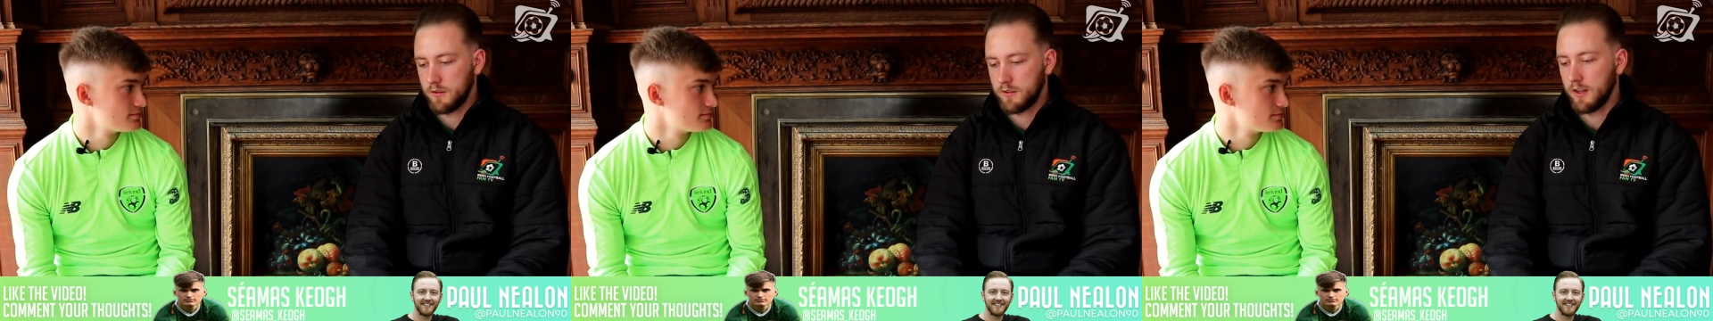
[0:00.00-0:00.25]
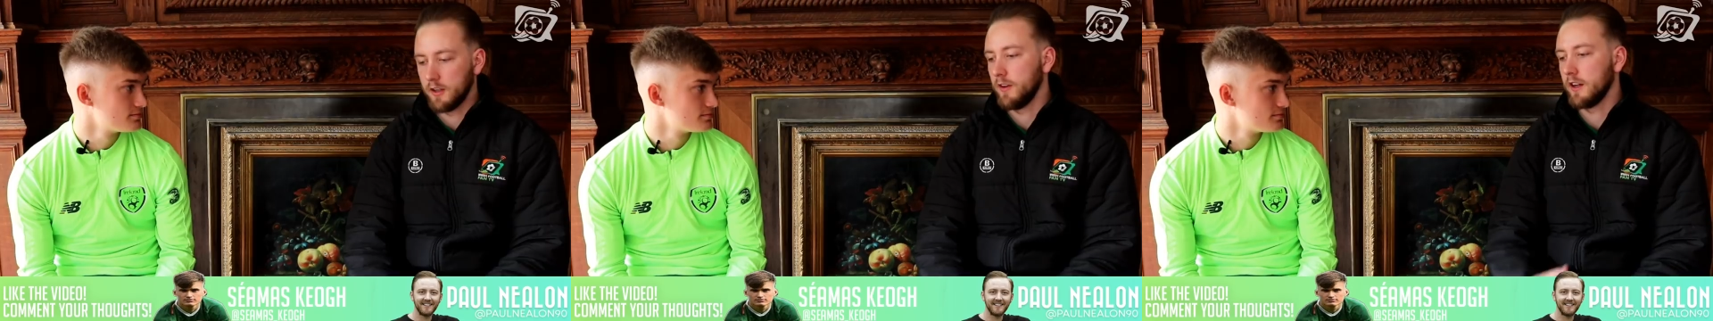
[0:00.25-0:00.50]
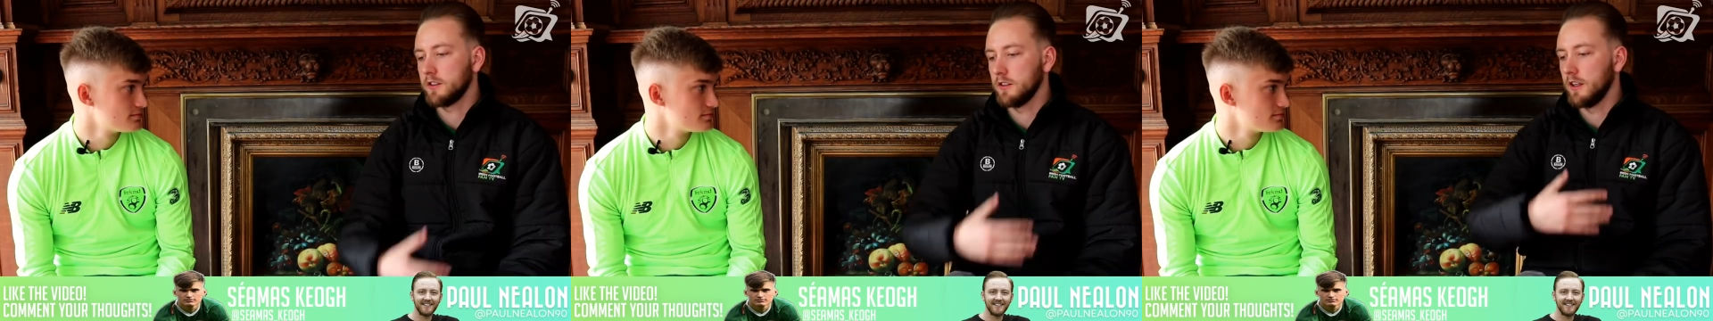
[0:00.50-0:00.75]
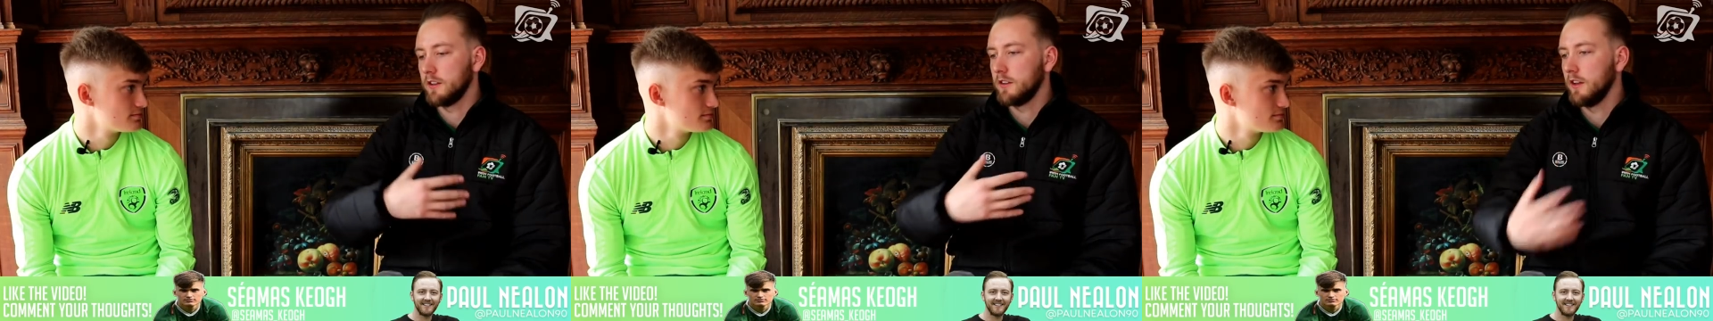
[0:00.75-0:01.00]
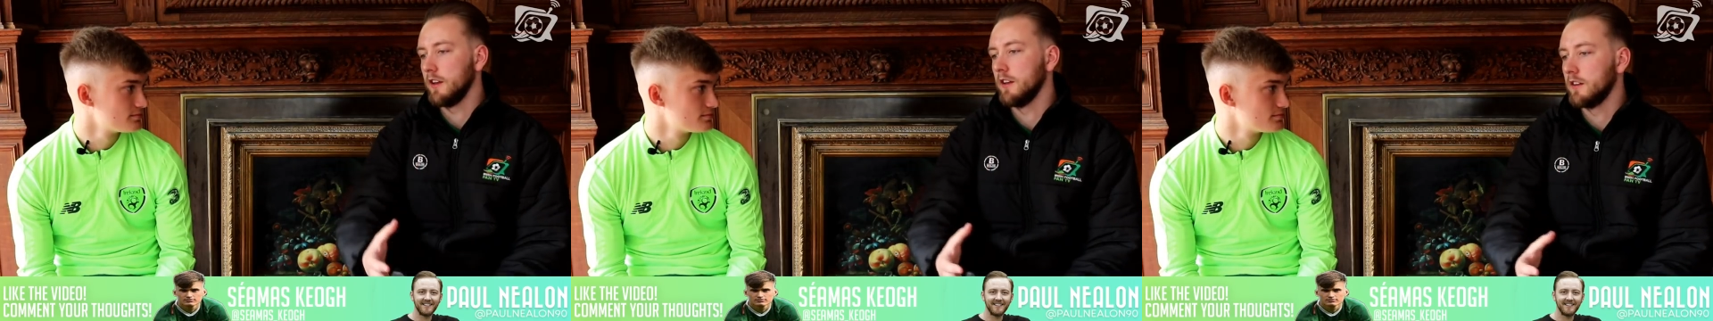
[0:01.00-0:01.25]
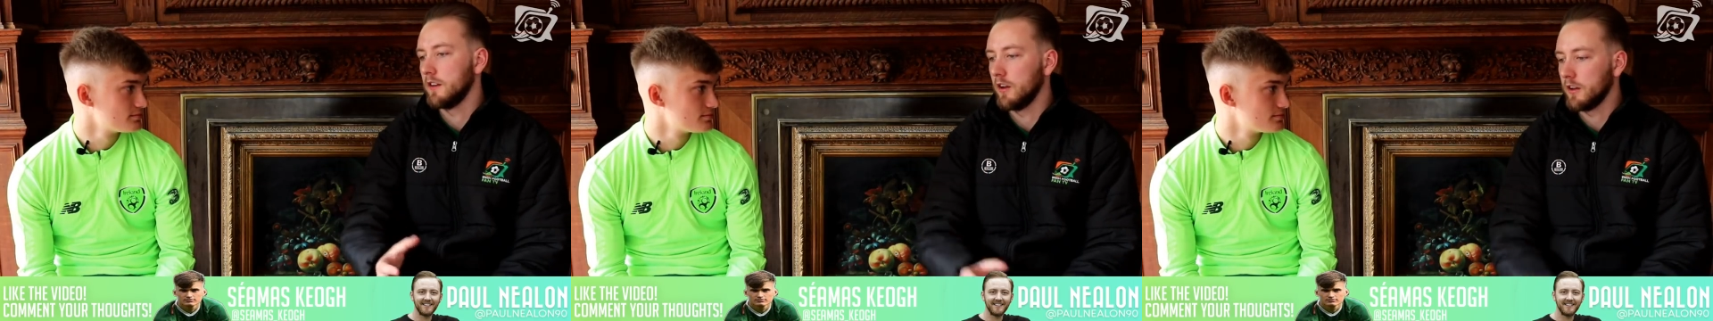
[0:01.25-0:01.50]
Speaker 1: satisfaction at
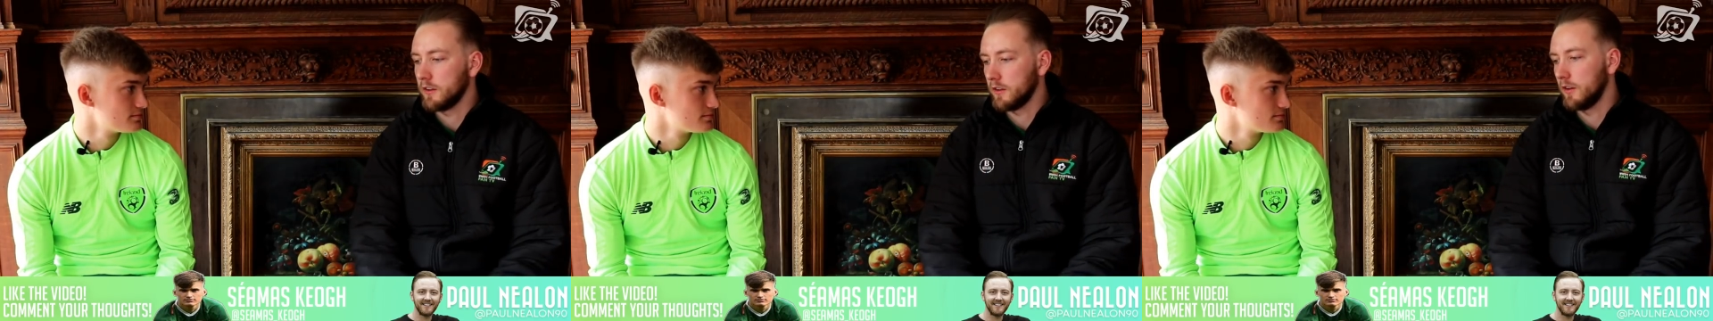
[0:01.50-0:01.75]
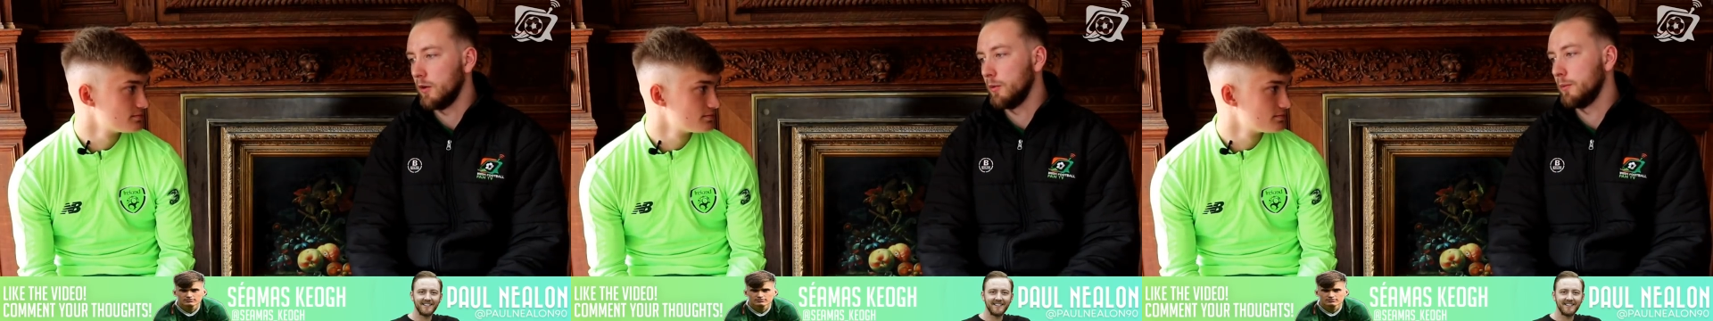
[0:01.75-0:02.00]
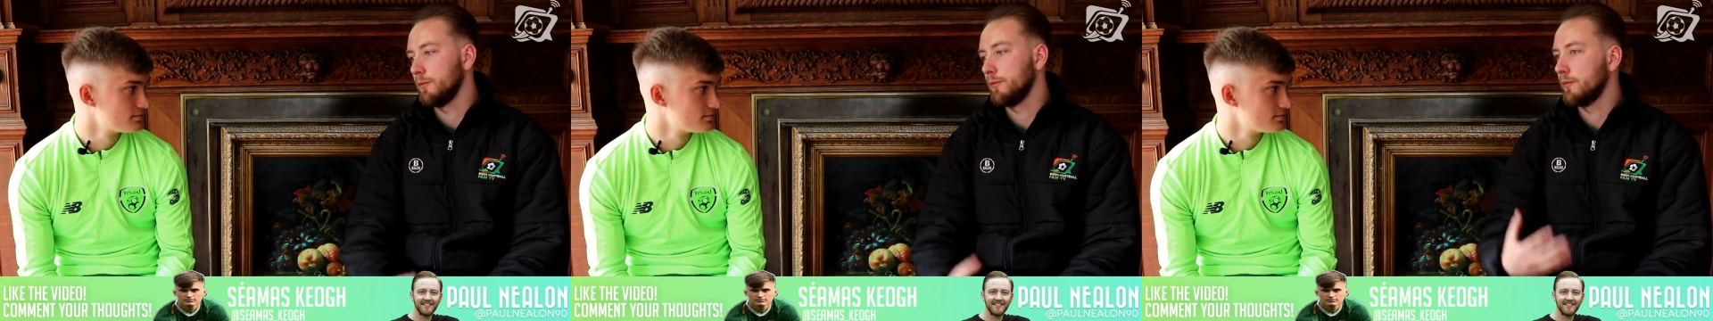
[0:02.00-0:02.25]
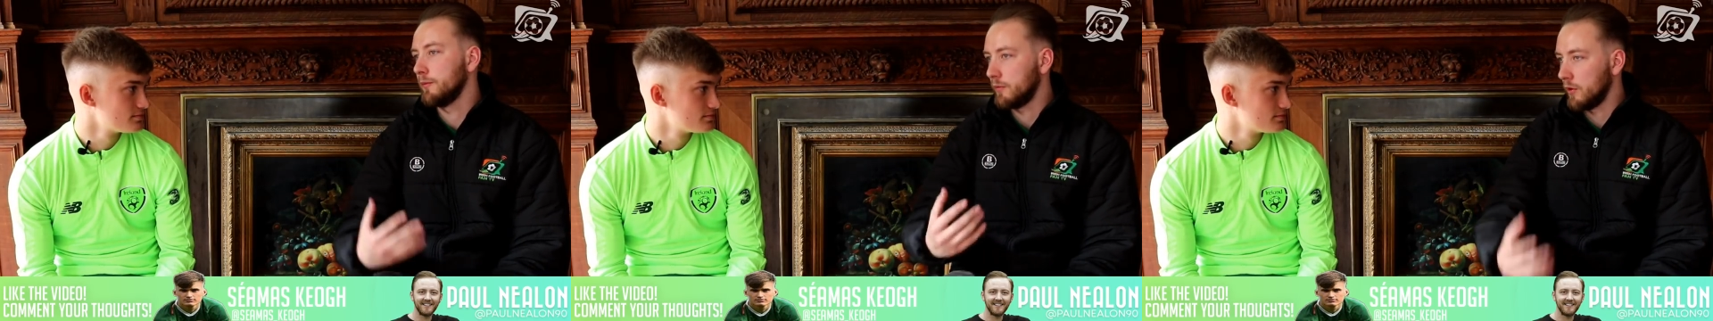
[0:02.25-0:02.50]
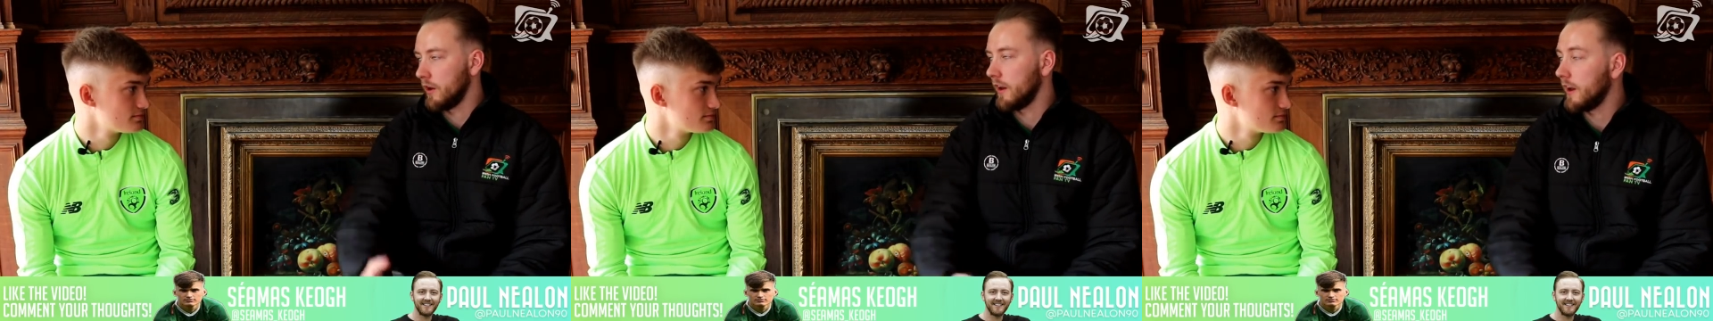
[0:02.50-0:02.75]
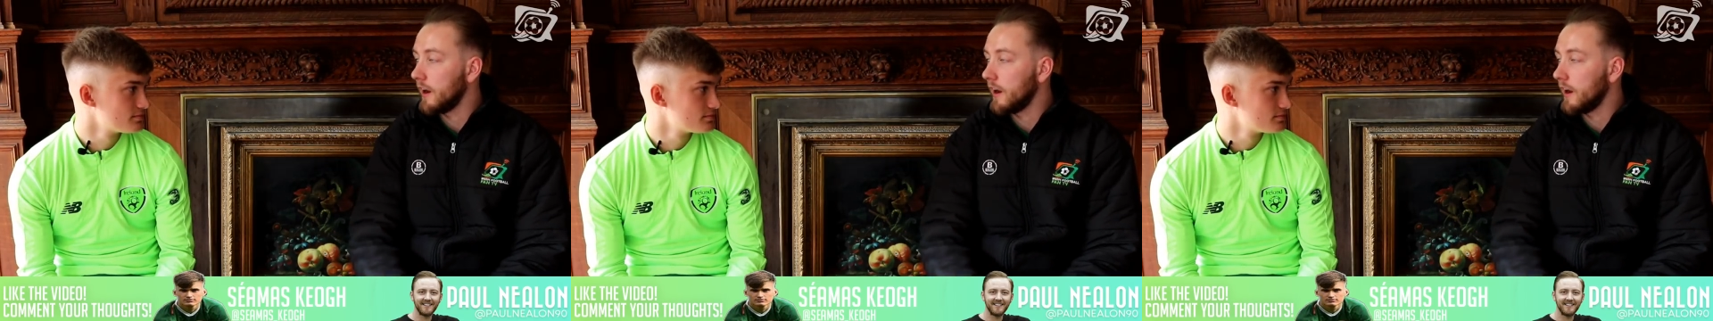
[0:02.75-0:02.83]
seeing the likes, you know, when Brian